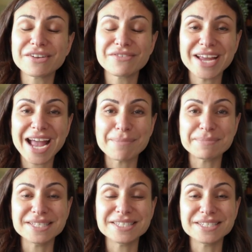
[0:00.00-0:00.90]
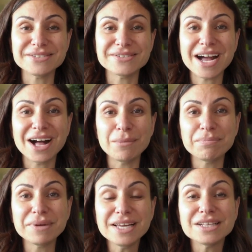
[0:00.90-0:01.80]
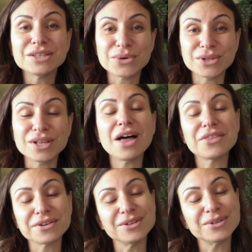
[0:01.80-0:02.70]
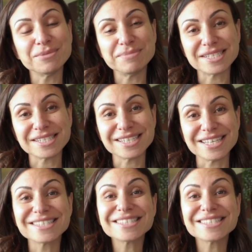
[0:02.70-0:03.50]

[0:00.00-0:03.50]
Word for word: very happy to help local other local businesses.